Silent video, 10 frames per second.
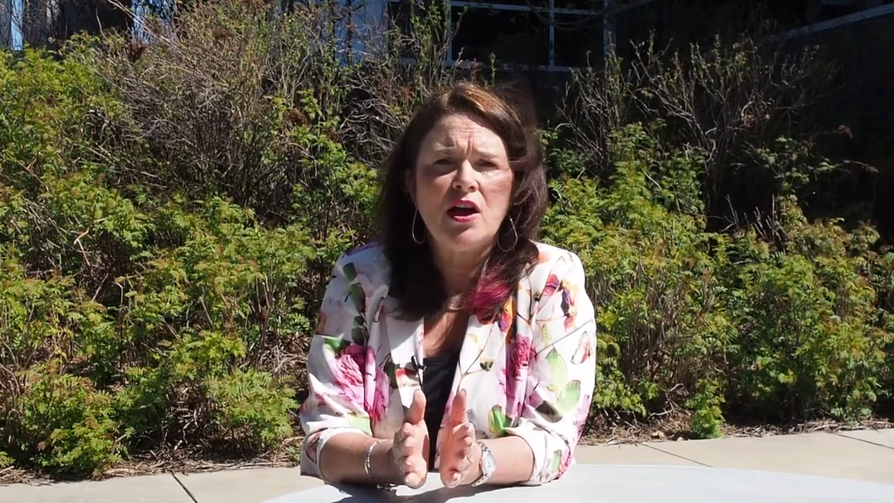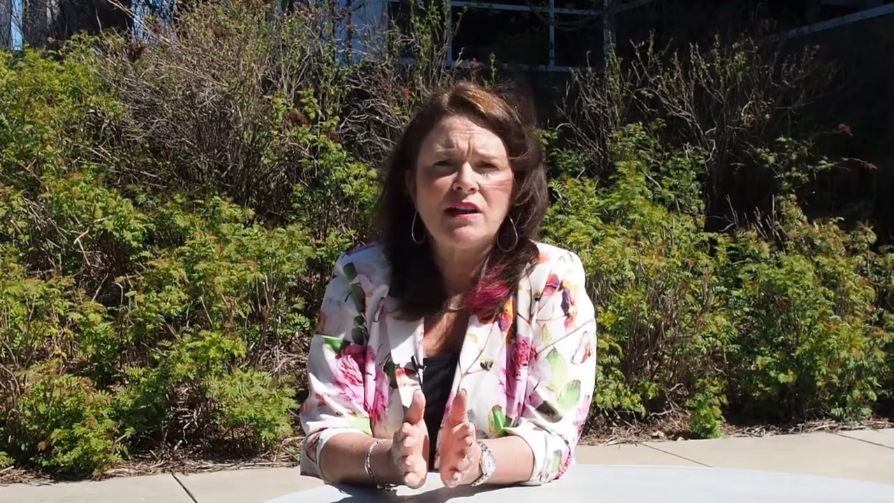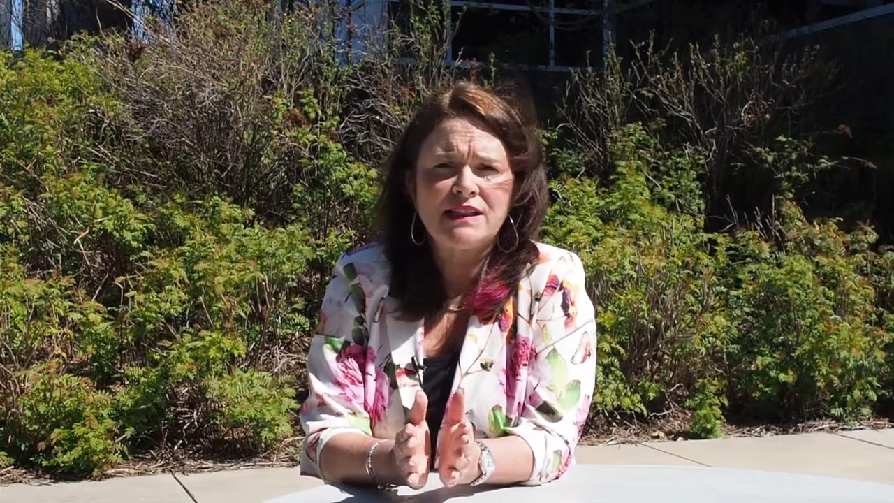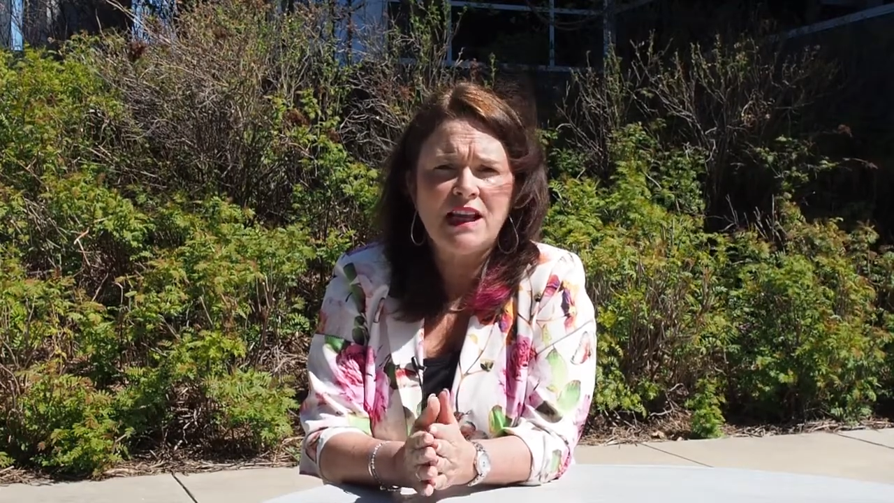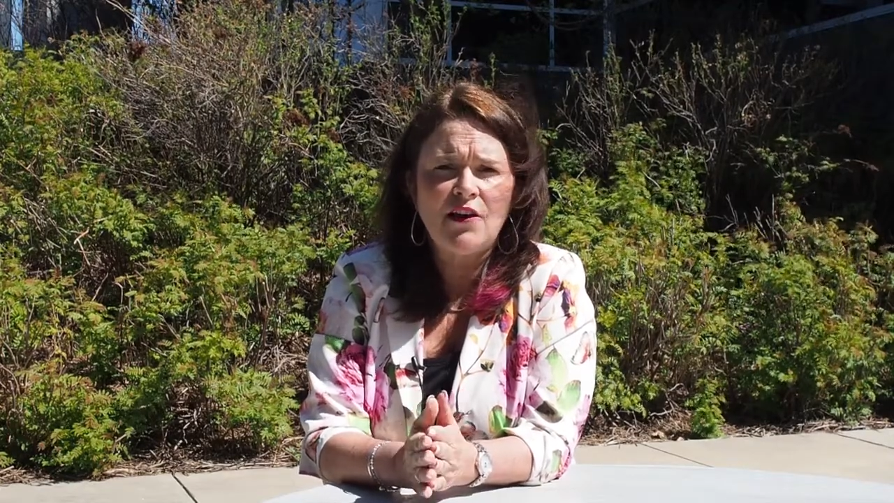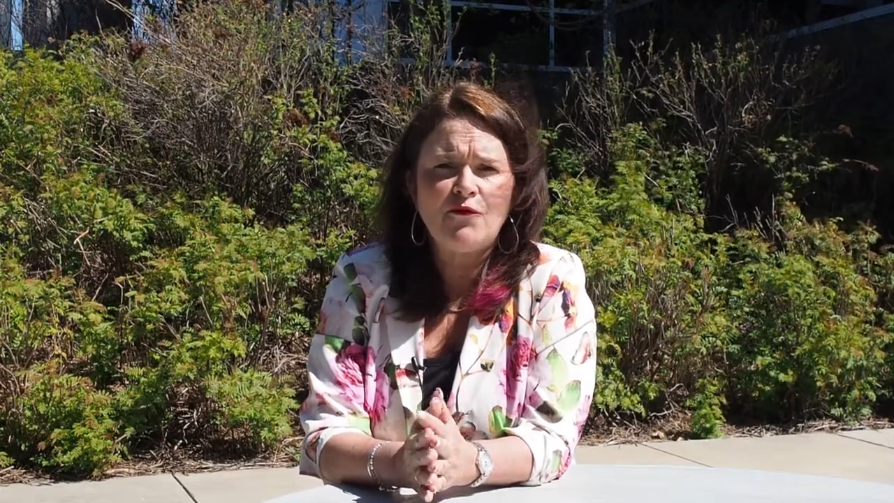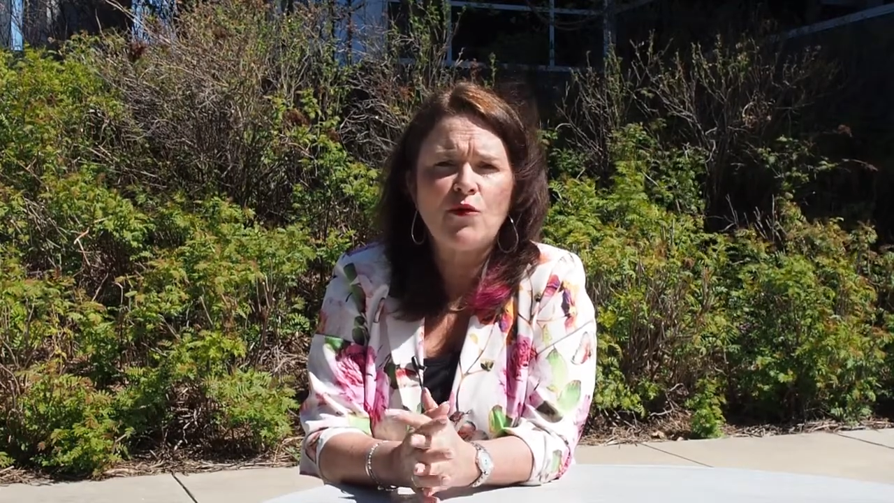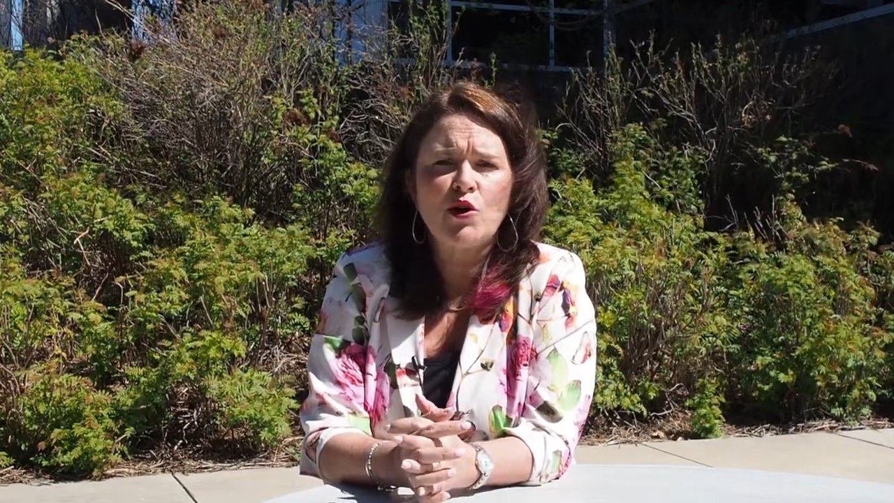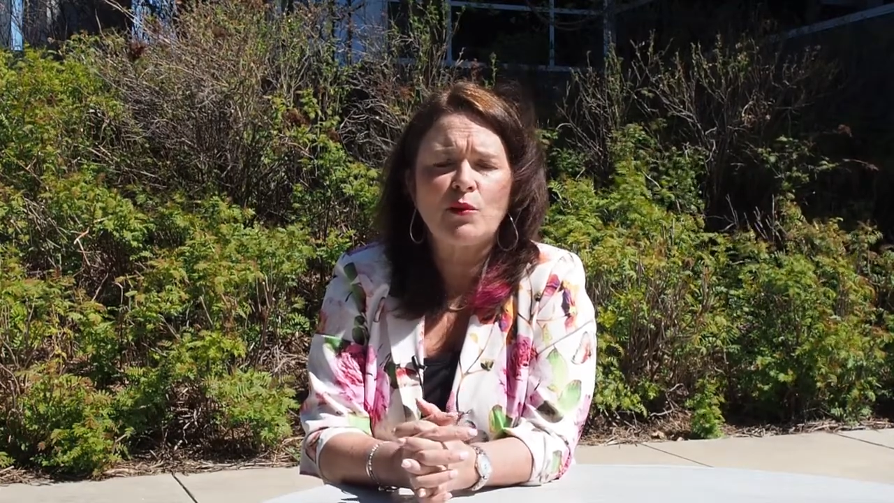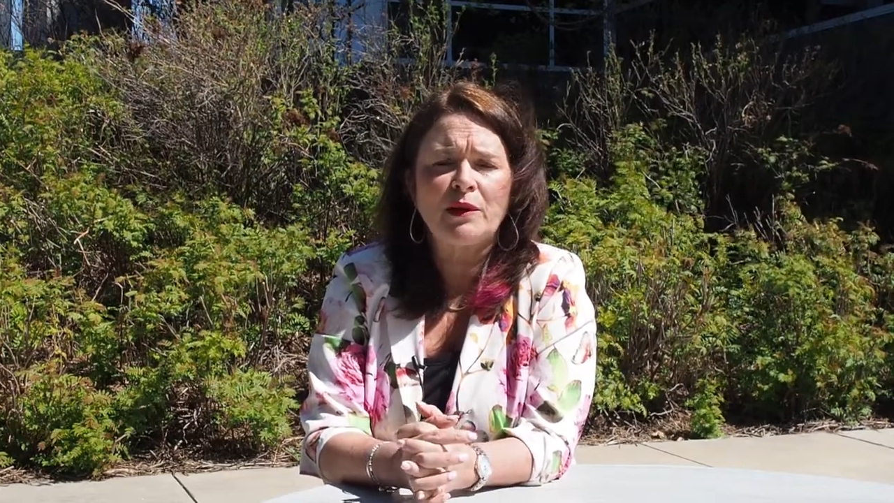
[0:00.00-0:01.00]
safe
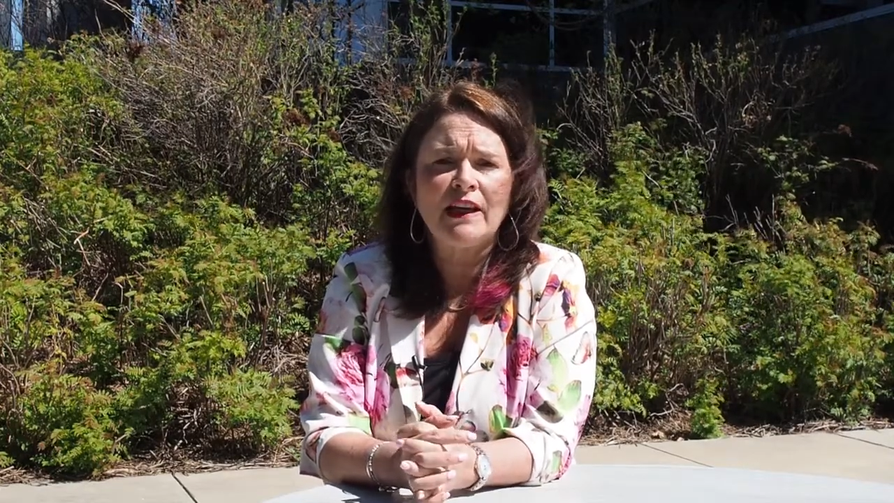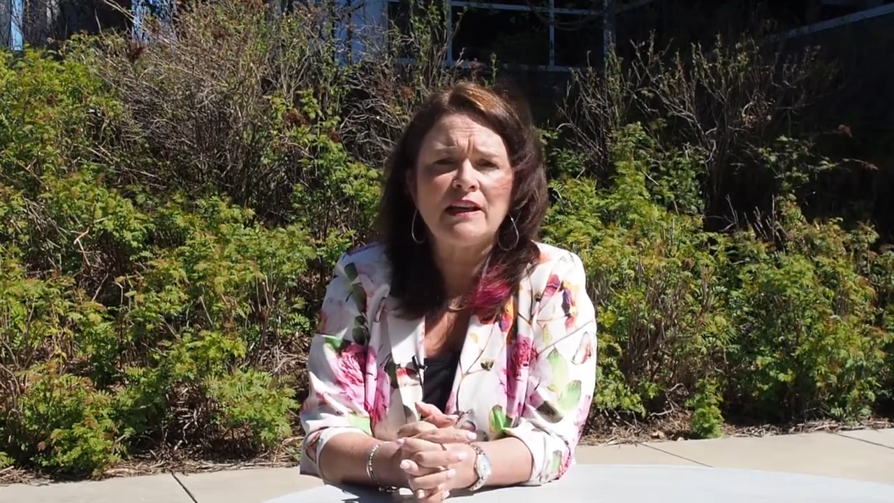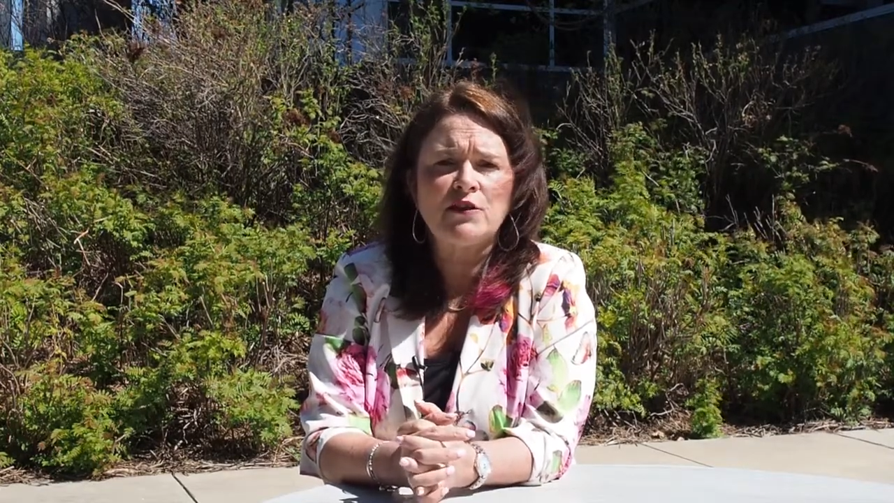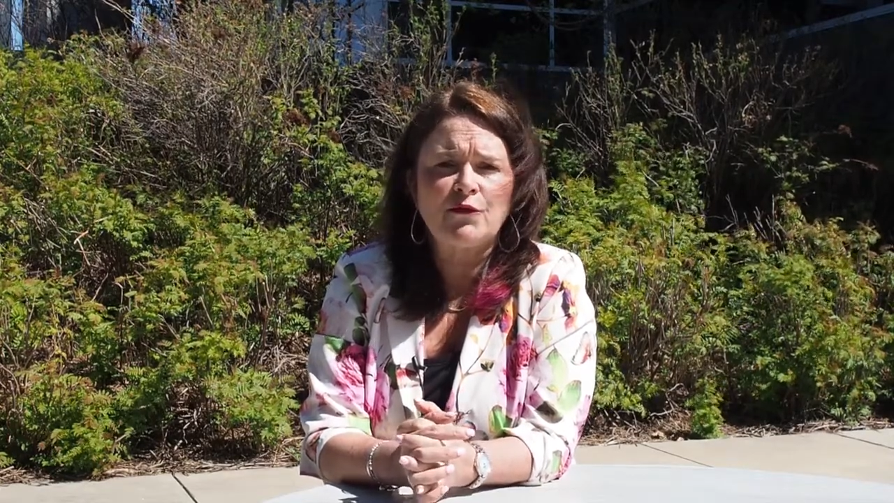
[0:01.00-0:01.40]
workplace,